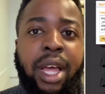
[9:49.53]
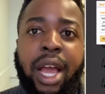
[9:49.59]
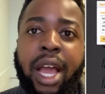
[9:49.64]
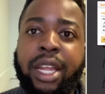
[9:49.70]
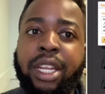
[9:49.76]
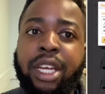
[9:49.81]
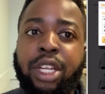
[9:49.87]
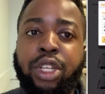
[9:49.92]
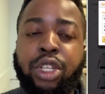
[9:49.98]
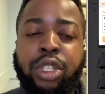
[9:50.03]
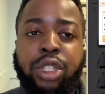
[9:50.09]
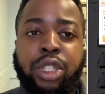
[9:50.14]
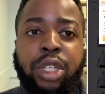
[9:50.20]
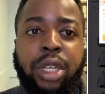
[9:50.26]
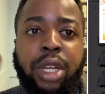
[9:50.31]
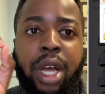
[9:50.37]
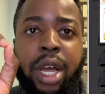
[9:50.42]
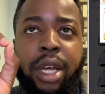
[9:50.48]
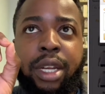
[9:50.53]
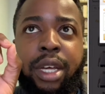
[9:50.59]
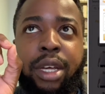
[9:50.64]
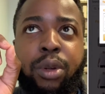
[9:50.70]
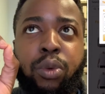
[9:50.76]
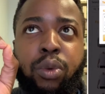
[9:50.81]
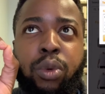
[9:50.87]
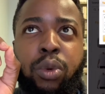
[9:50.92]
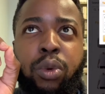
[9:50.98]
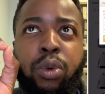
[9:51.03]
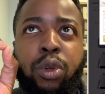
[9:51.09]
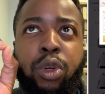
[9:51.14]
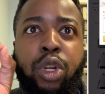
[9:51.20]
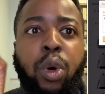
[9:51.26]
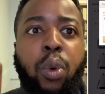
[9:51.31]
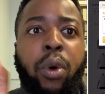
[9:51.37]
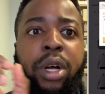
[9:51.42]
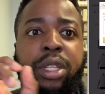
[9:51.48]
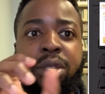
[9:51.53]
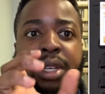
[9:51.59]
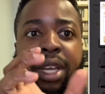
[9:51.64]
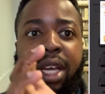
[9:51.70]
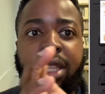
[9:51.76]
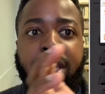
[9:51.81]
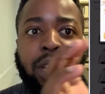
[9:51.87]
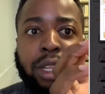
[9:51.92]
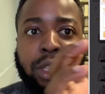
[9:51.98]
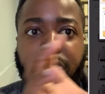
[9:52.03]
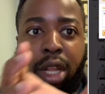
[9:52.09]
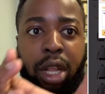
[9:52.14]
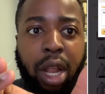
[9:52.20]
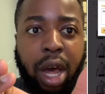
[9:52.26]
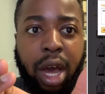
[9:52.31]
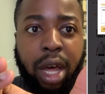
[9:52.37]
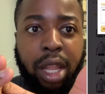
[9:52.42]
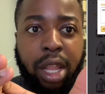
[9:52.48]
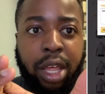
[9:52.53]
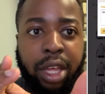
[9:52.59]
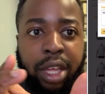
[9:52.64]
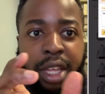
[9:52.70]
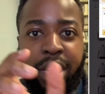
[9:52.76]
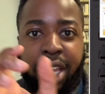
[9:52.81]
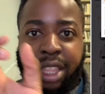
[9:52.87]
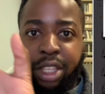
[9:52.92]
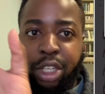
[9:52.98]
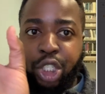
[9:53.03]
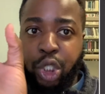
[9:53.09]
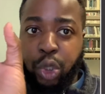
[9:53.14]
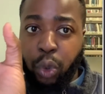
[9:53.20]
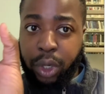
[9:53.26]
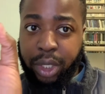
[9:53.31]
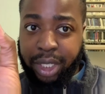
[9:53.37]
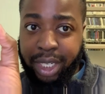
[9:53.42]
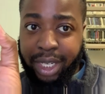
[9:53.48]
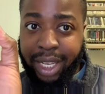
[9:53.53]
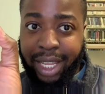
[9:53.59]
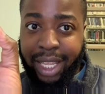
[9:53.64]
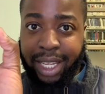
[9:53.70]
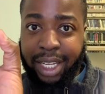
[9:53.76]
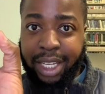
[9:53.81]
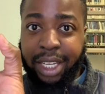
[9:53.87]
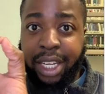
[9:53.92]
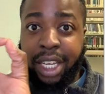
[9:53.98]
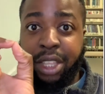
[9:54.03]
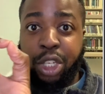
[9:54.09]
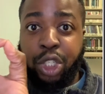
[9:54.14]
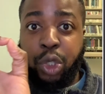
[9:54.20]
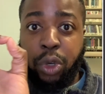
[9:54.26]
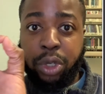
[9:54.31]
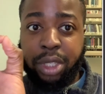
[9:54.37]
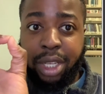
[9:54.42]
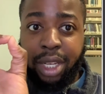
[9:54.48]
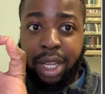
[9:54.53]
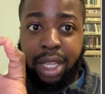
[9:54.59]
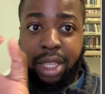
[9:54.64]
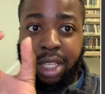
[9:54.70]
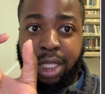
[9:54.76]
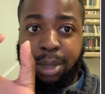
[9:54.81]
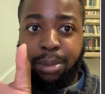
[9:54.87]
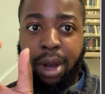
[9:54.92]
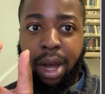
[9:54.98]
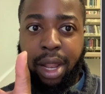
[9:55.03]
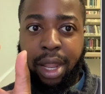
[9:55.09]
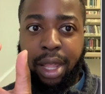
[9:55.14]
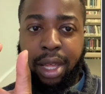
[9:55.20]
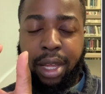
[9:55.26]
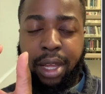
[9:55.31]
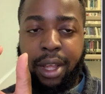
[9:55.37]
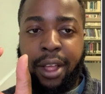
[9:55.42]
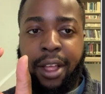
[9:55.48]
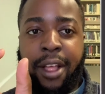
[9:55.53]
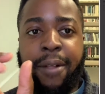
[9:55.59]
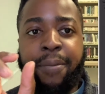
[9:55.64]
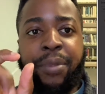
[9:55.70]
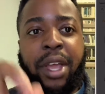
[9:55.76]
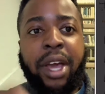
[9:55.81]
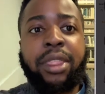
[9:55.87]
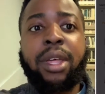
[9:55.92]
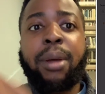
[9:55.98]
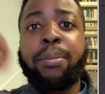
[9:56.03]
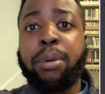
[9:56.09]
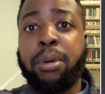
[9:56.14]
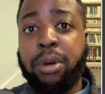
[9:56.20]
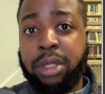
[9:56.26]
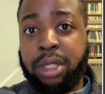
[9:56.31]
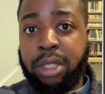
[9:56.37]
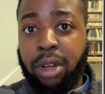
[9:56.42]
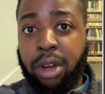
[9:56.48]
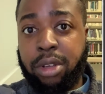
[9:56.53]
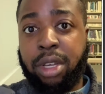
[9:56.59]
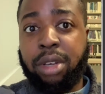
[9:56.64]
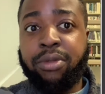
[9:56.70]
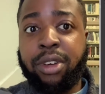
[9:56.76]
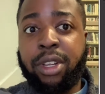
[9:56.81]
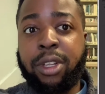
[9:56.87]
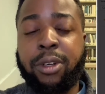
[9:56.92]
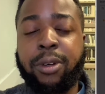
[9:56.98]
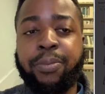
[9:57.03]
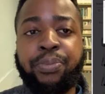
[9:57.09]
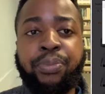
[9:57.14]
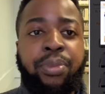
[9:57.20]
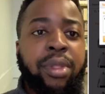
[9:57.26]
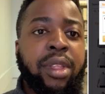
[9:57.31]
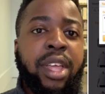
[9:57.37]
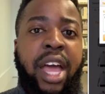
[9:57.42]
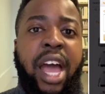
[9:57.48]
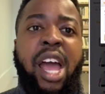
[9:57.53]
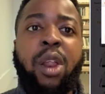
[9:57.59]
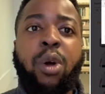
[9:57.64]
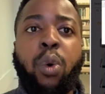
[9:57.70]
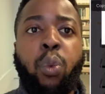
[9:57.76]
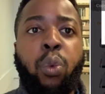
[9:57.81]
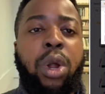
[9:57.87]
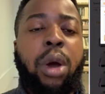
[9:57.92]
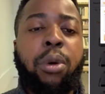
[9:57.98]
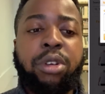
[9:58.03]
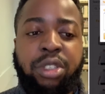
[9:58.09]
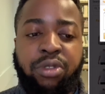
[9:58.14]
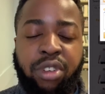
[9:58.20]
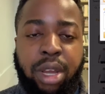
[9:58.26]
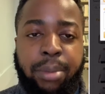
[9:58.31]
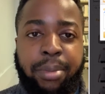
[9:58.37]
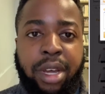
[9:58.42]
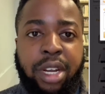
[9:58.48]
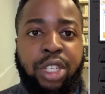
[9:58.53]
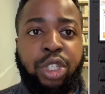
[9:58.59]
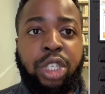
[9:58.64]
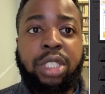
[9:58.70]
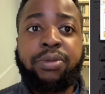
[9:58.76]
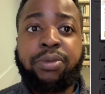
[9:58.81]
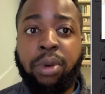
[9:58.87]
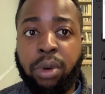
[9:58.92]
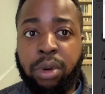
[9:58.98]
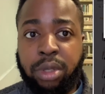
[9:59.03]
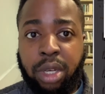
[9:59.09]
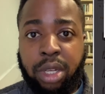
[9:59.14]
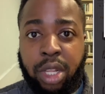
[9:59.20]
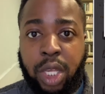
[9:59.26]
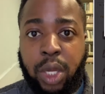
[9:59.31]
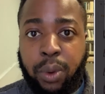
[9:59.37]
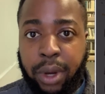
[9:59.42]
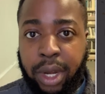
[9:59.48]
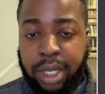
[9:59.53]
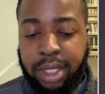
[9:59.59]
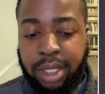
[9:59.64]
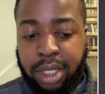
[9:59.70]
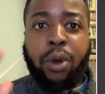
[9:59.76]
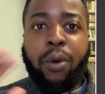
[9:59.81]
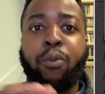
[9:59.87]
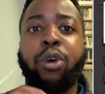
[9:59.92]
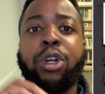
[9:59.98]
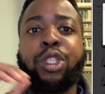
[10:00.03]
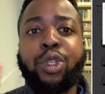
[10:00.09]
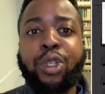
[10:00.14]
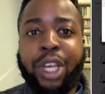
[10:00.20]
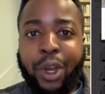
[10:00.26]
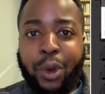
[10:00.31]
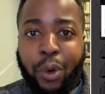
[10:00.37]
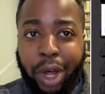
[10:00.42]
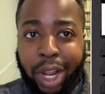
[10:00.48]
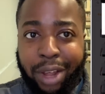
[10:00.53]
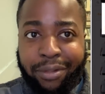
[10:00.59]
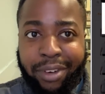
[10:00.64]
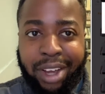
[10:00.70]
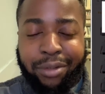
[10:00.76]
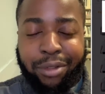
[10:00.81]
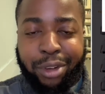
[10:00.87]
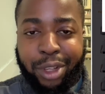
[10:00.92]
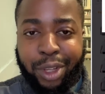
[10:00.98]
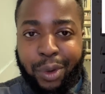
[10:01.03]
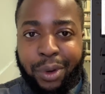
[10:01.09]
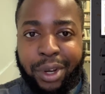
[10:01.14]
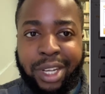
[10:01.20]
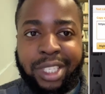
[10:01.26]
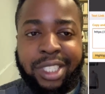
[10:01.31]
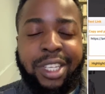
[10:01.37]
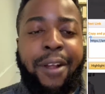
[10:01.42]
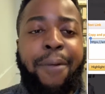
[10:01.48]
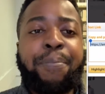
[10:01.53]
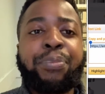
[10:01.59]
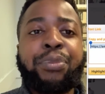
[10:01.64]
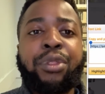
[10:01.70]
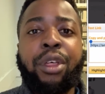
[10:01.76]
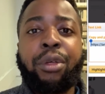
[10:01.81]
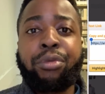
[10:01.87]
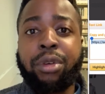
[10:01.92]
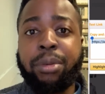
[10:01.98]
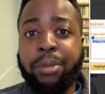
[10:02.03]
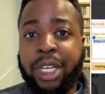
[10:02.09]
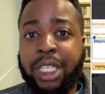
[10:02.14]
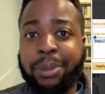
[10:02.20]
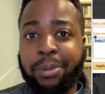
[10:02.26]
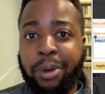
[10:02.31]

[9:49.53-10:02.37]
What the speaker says: and then you don't want to get the long link, get the shortened link, the small link, and then post it on your video. And what I would recommend is just focus on the US. Once you get qualified for the US, the few biggest